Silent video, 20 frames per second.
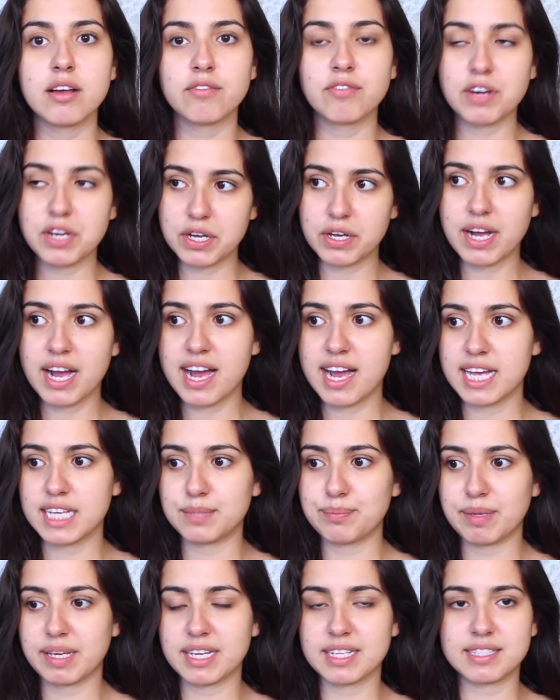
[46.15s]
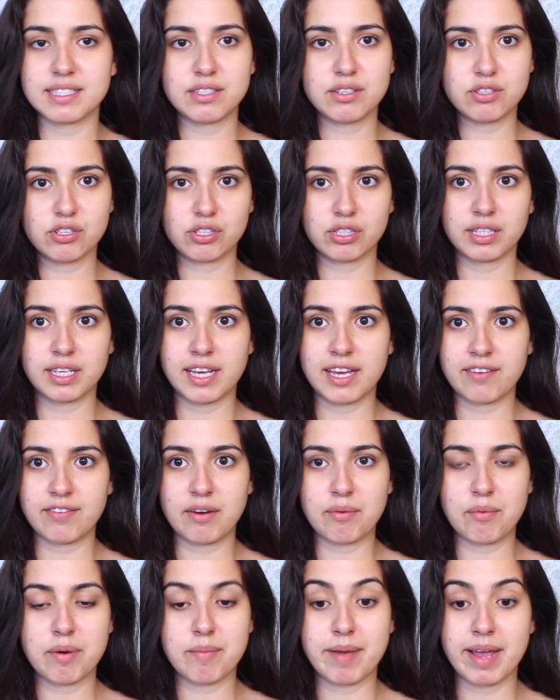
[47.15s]
for you guys because usually if
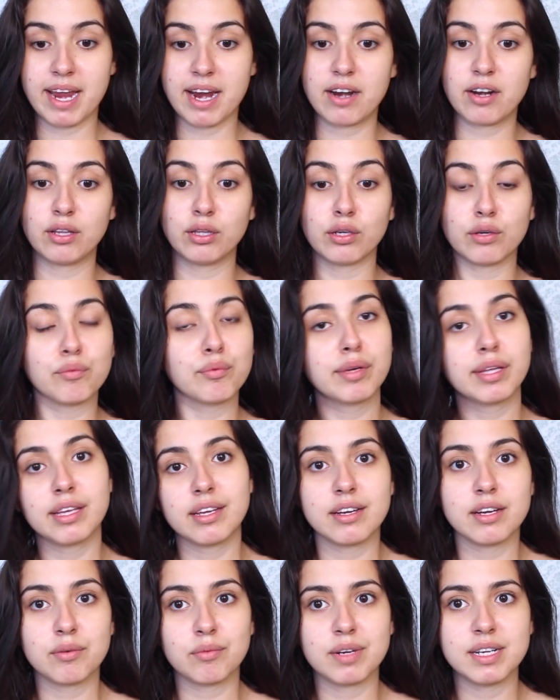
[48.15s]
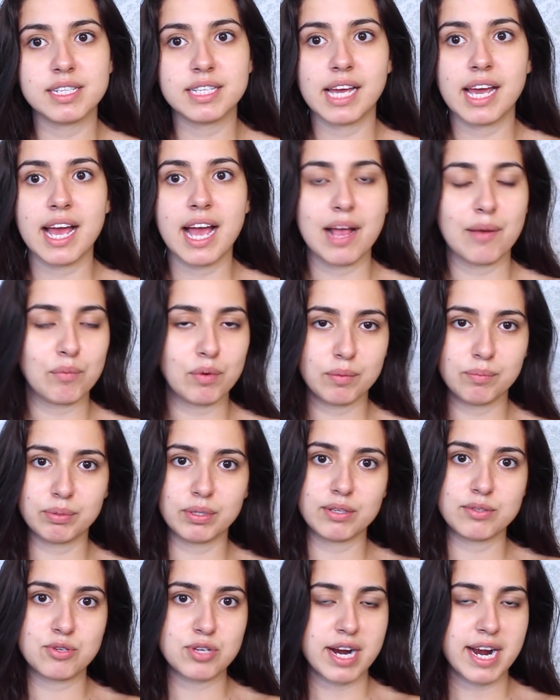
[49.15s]
I want my hair to look really good one day, I will
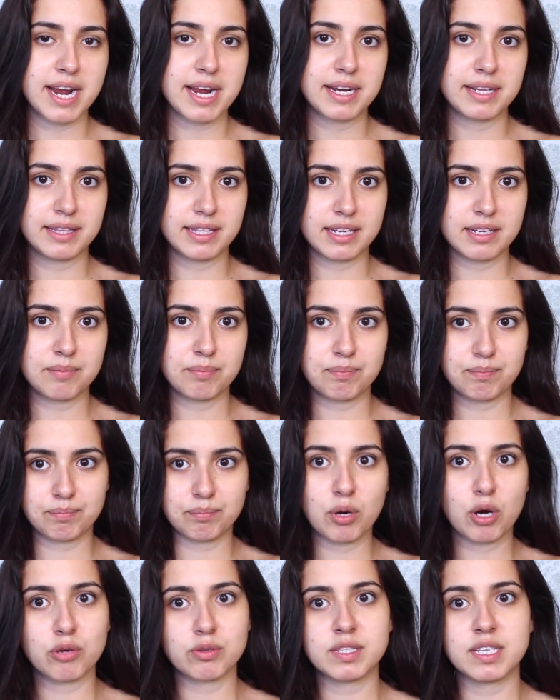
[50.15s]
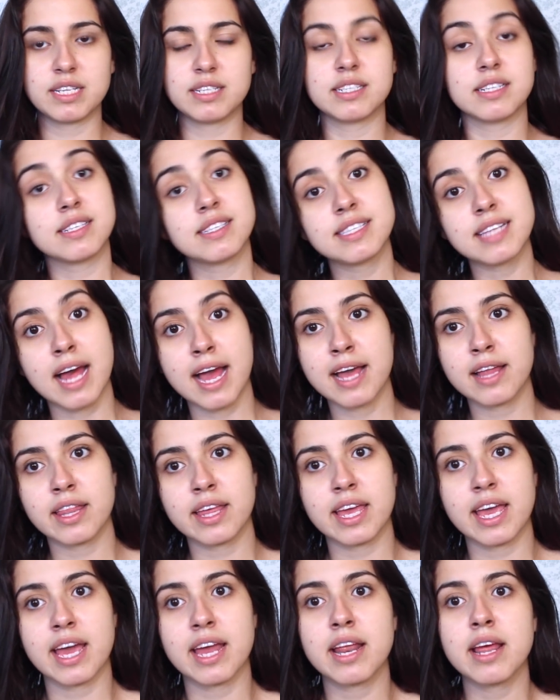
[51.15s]
blow dry it and then proceed to
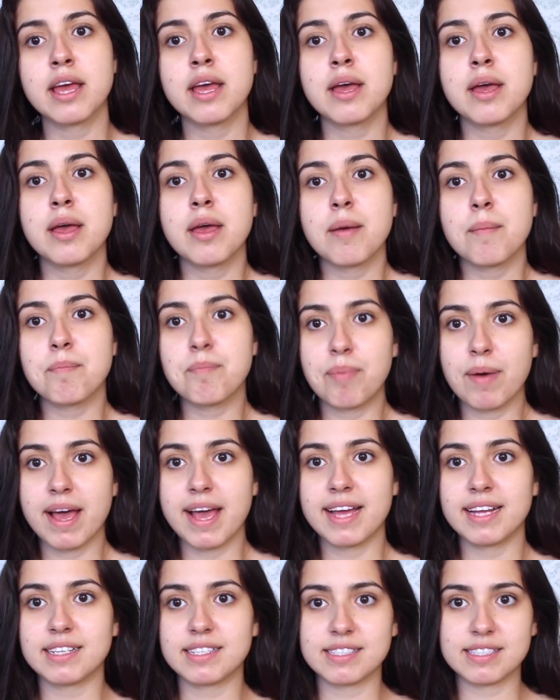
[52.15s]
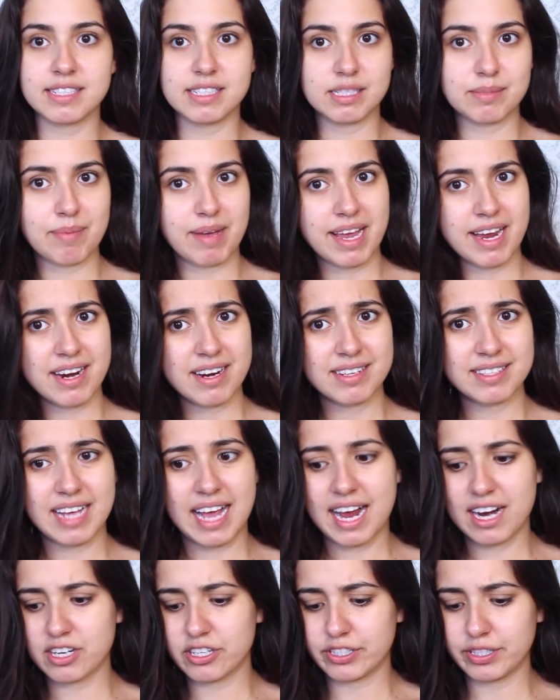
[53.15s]
styling it. But since my hair is
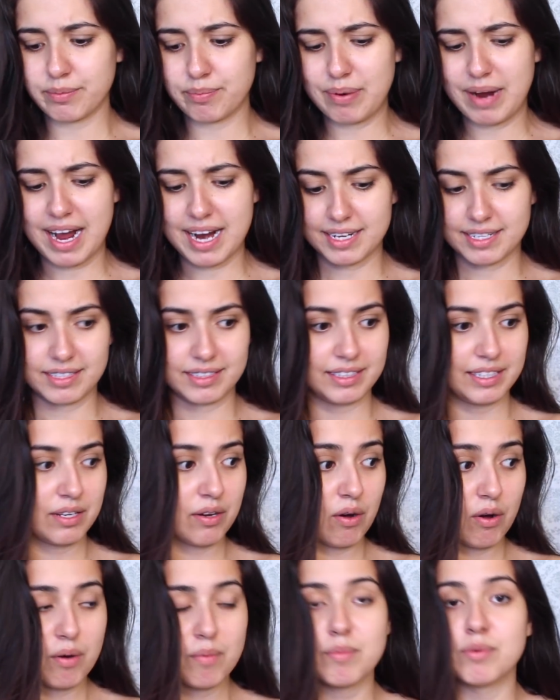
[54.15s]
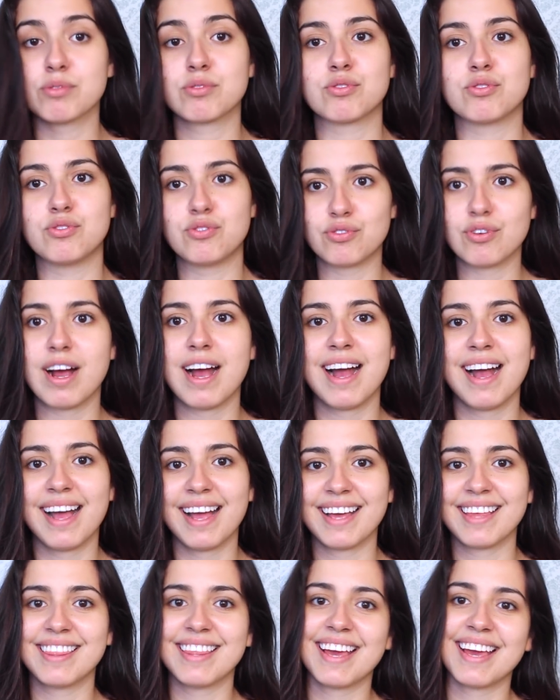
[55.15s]
actually practically almost
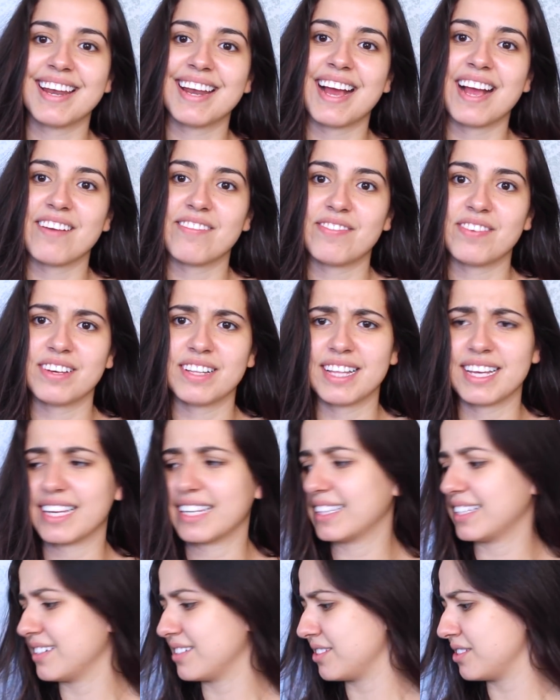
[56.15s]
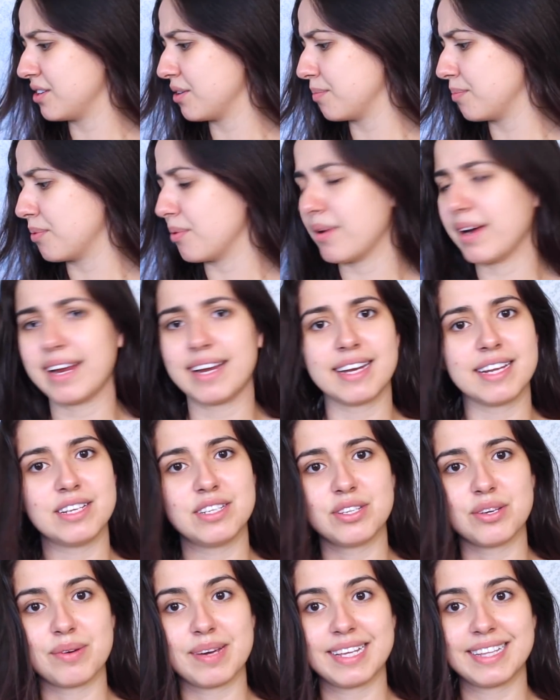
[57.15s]
dry, then I feel like there's no point
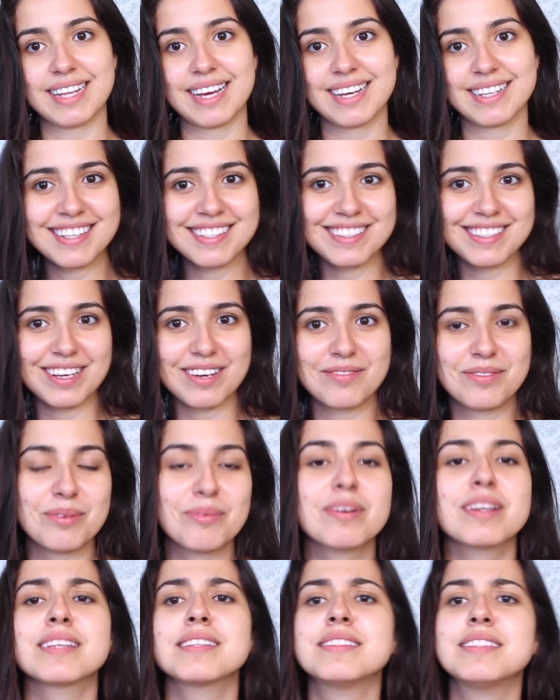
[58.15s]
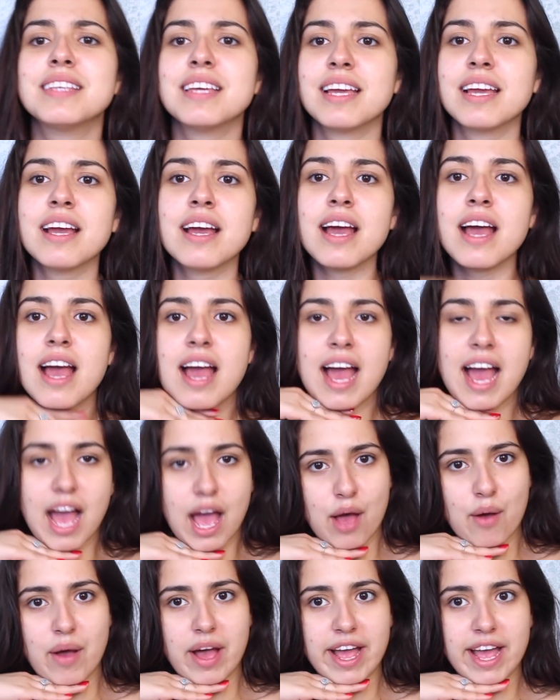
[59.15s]
in doing that. So if you want to see
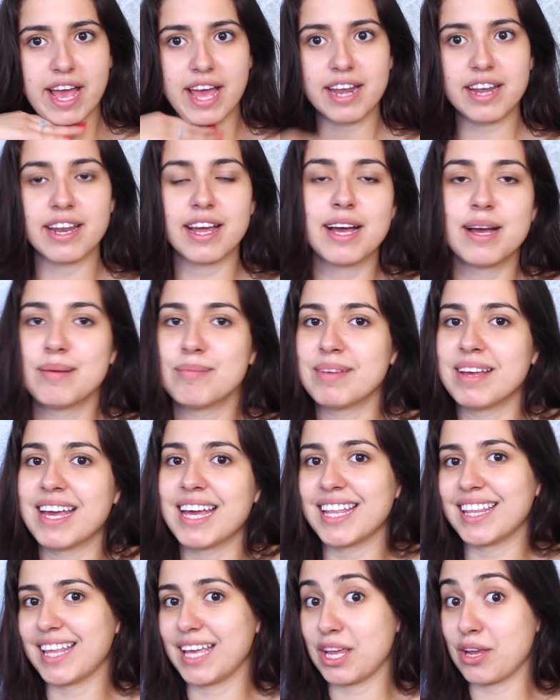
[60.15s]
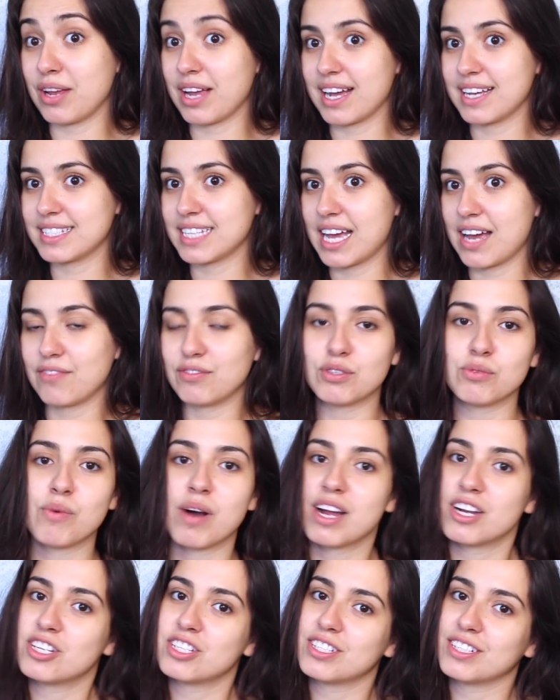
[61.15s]
how I end up, then you guys have to
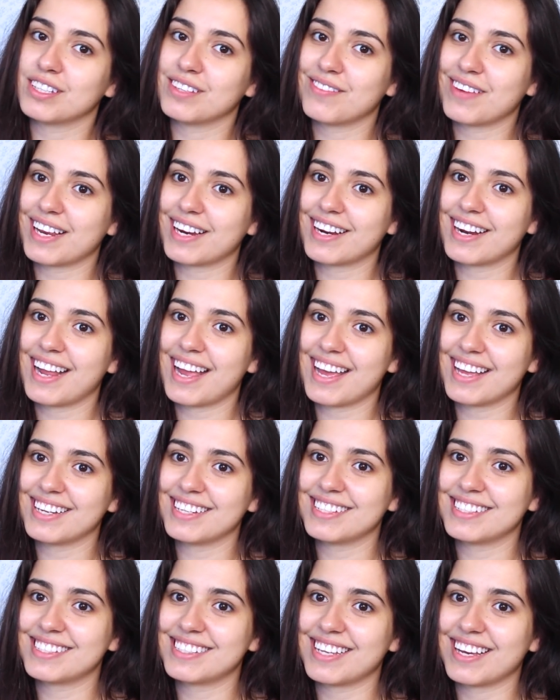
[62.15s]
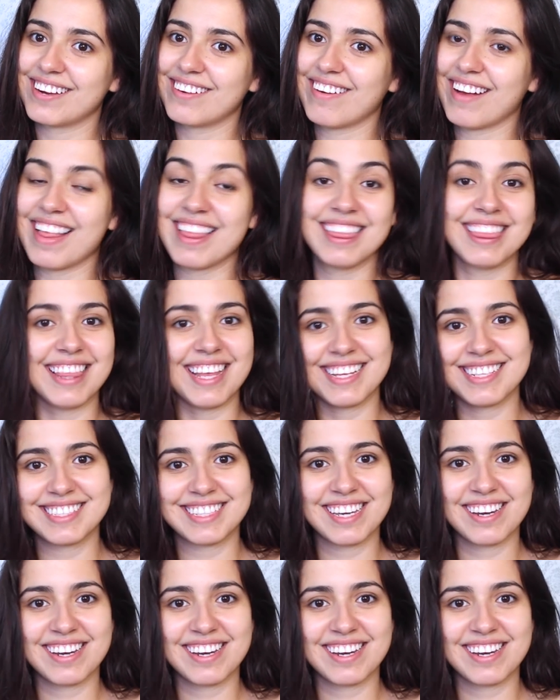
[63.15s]
watch till the very end. So let's